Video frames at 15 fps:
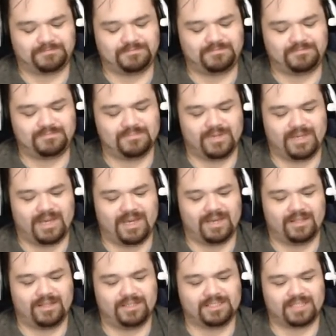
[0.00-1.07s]
but yeah, it
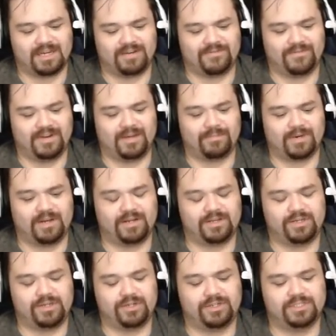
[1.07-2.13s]
looks kind of funny. I'm kind of
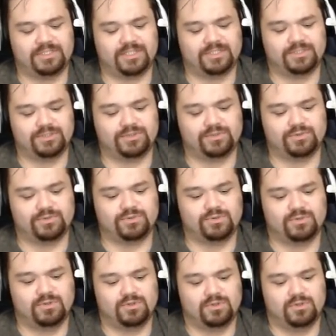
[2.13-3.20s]
curious as to
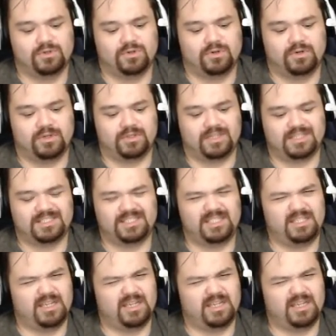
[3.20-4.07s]
does he